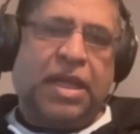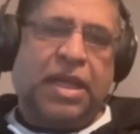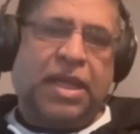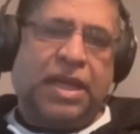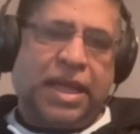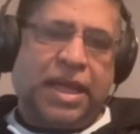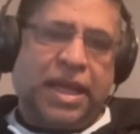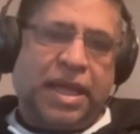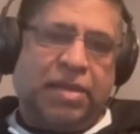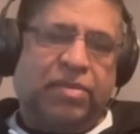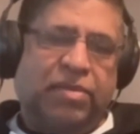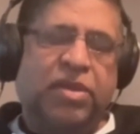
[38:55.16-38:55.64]

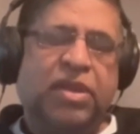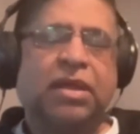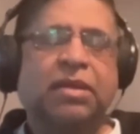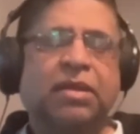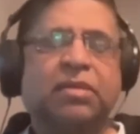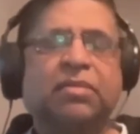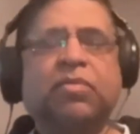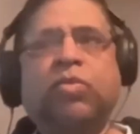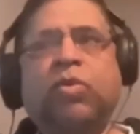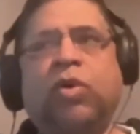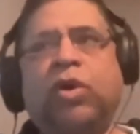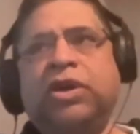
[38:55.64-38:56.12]
Yeah.
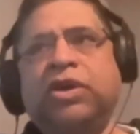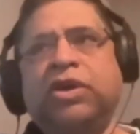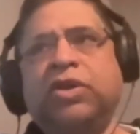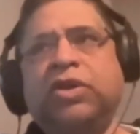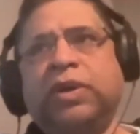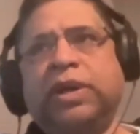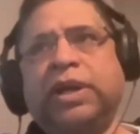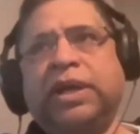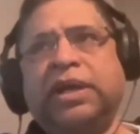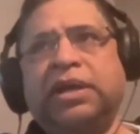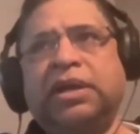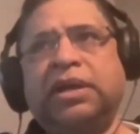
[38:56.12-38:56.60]
What you
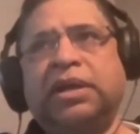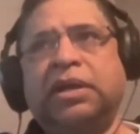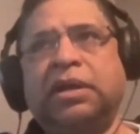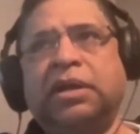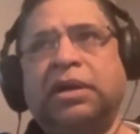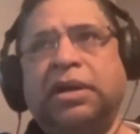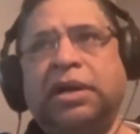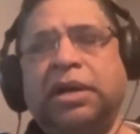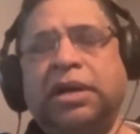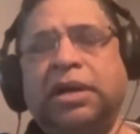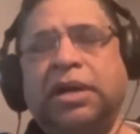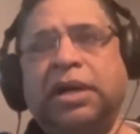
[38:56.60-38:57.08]
can
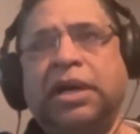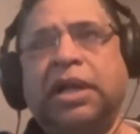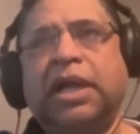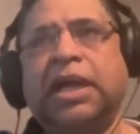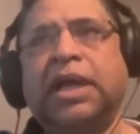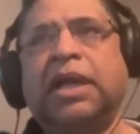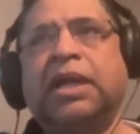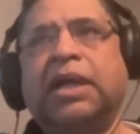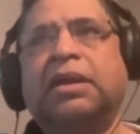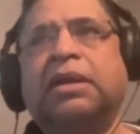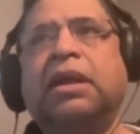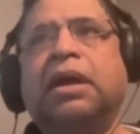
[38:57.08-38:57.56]
learn
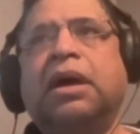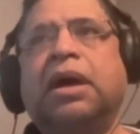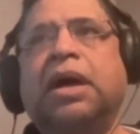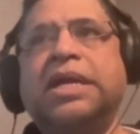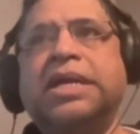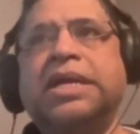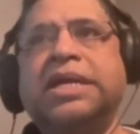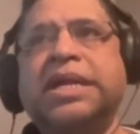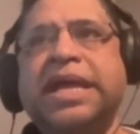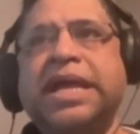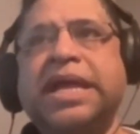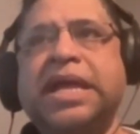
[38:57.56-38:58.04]
and
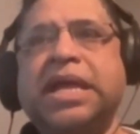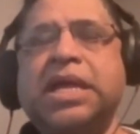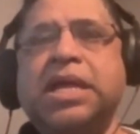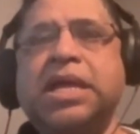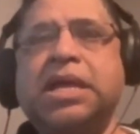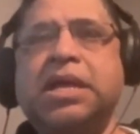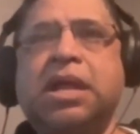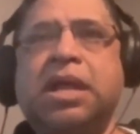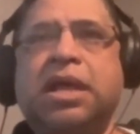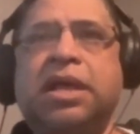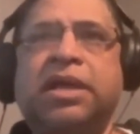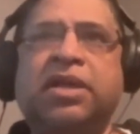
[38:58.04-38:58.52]

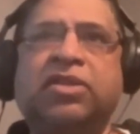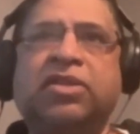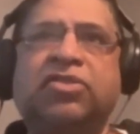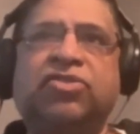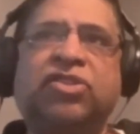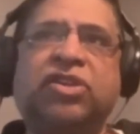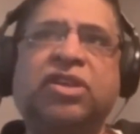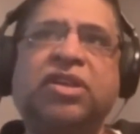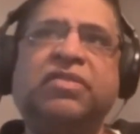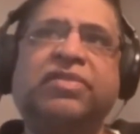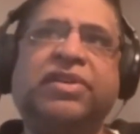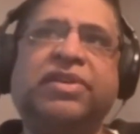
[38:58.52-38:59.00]
attain and
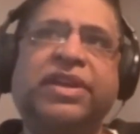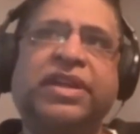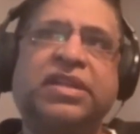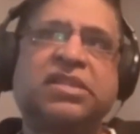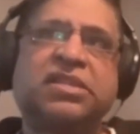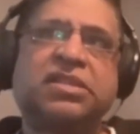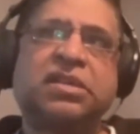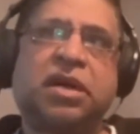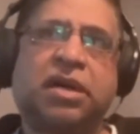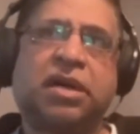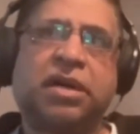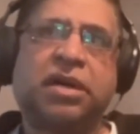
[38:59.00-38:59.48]
achieve in a
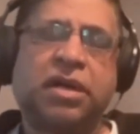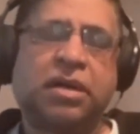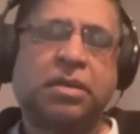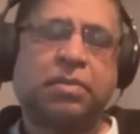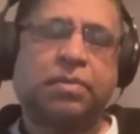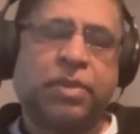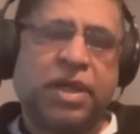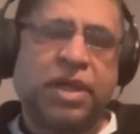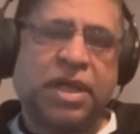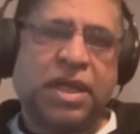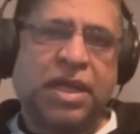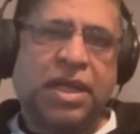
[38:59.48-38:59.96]
startup
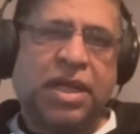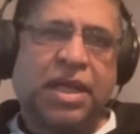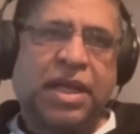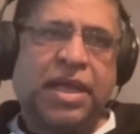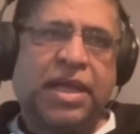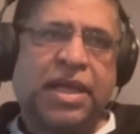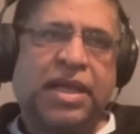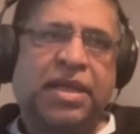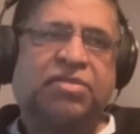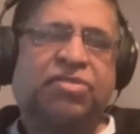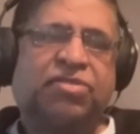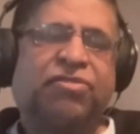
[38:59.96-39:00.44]

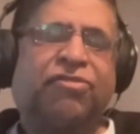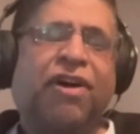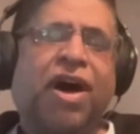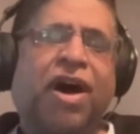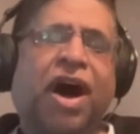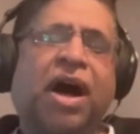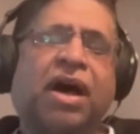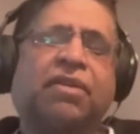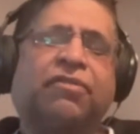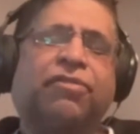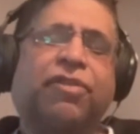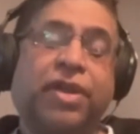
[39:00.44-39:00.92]
is
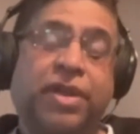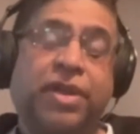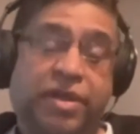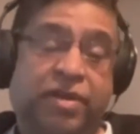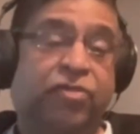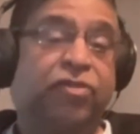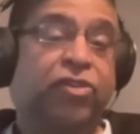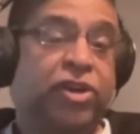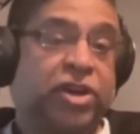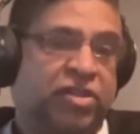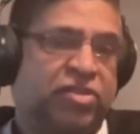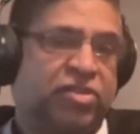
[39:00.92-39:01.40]
far,
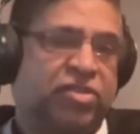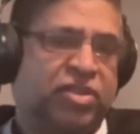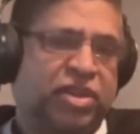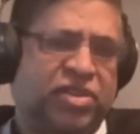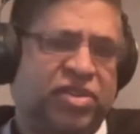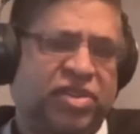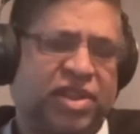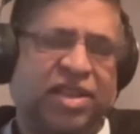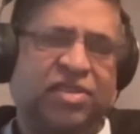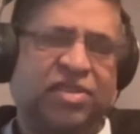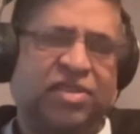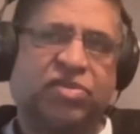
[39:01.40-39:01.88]
if it is
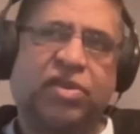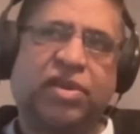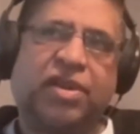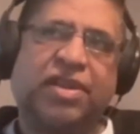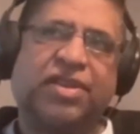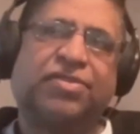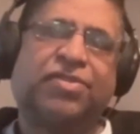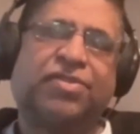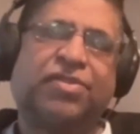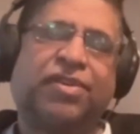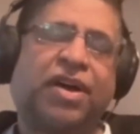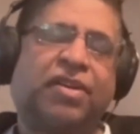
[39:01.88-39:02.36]
successful,
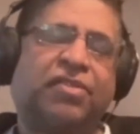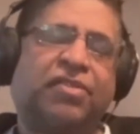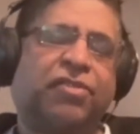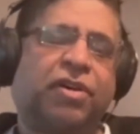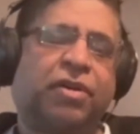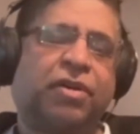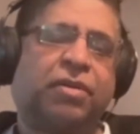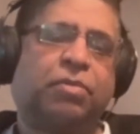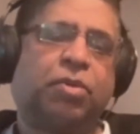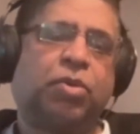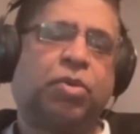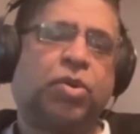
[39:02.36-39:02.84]
is far,
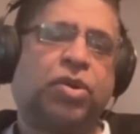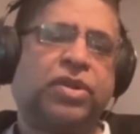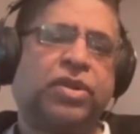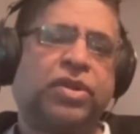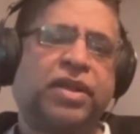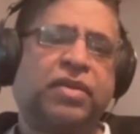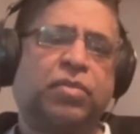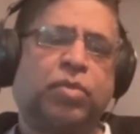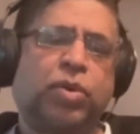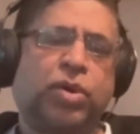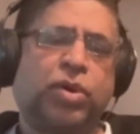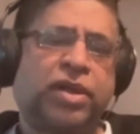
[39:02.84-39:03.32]
far more
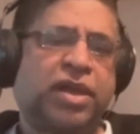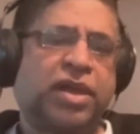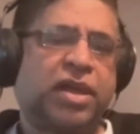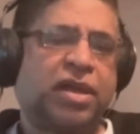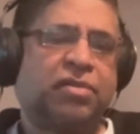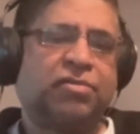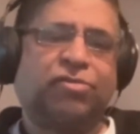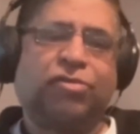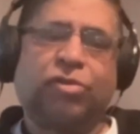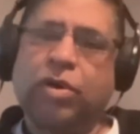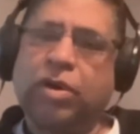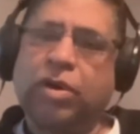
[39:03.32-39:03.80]
than
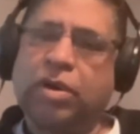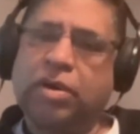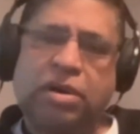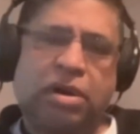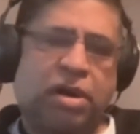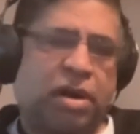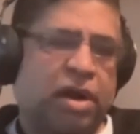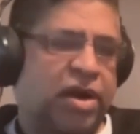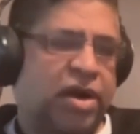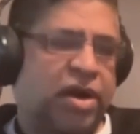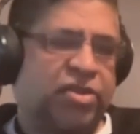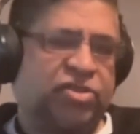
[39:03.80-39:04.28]
working for
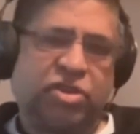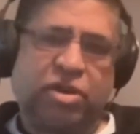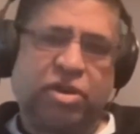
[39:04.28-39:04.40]
large